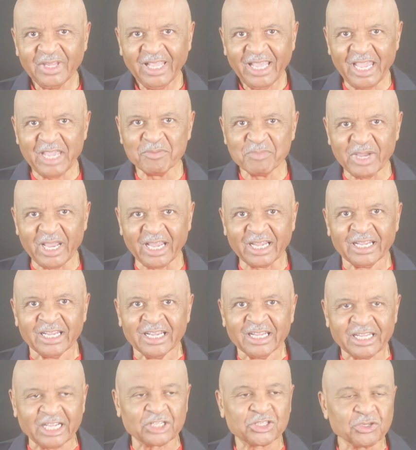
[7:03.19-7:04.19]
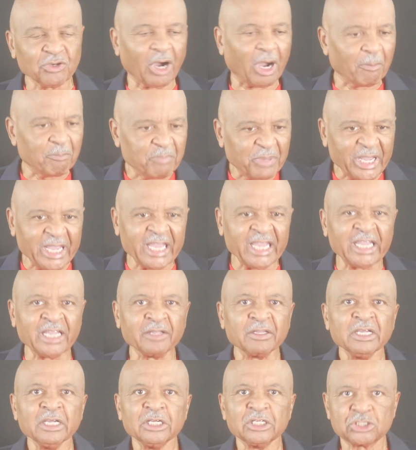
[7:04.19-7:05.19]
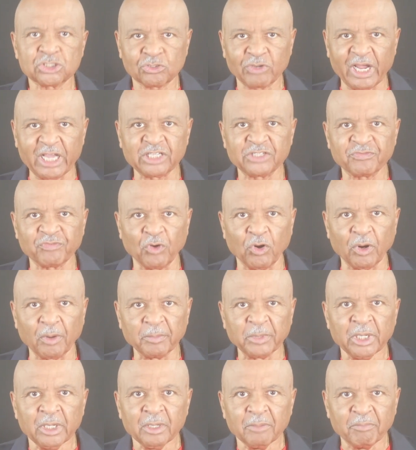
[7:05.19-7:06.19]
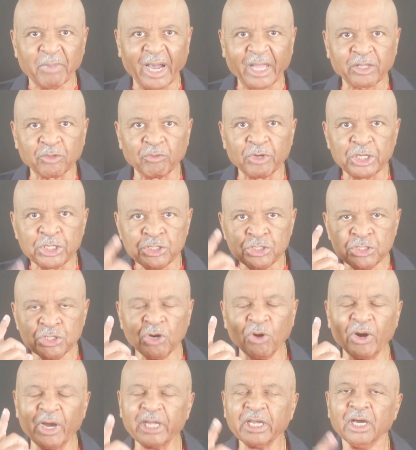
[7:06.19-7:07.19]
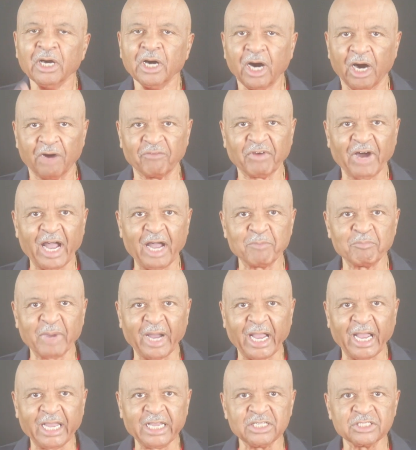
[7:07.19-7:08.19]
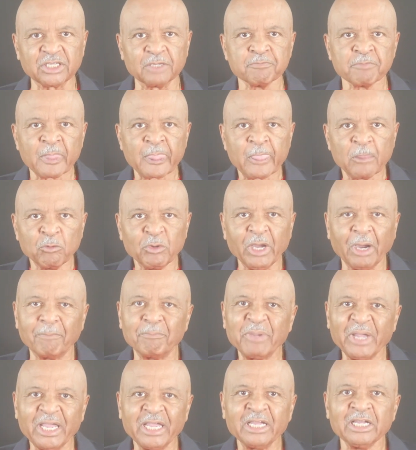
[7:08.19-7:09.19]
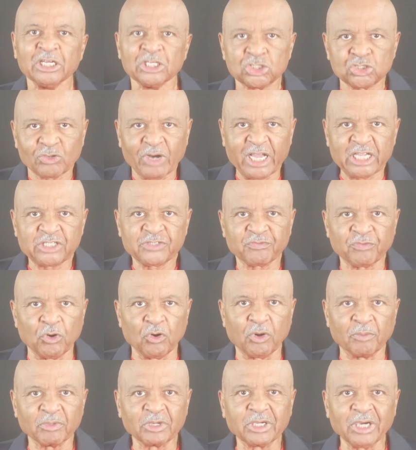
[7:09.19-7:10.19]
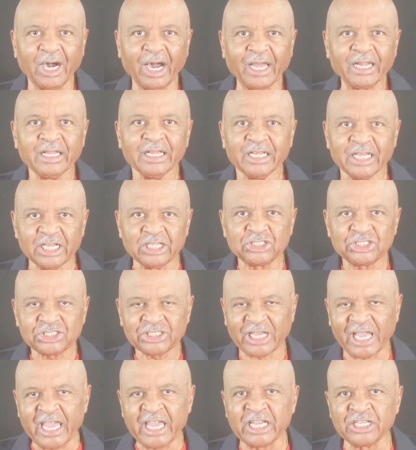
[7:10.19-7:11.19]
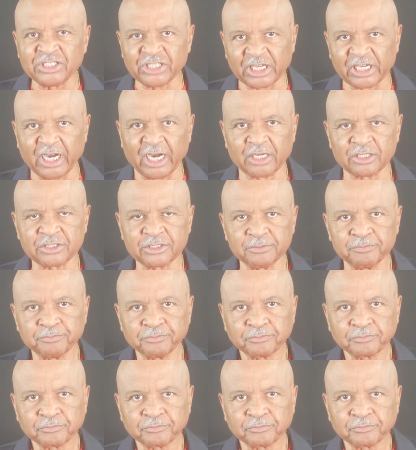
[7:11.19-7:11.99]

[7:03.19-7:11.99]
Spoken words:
Amen. That you are being transformed by the renewing of our minds. We are being transformed. God is changing us.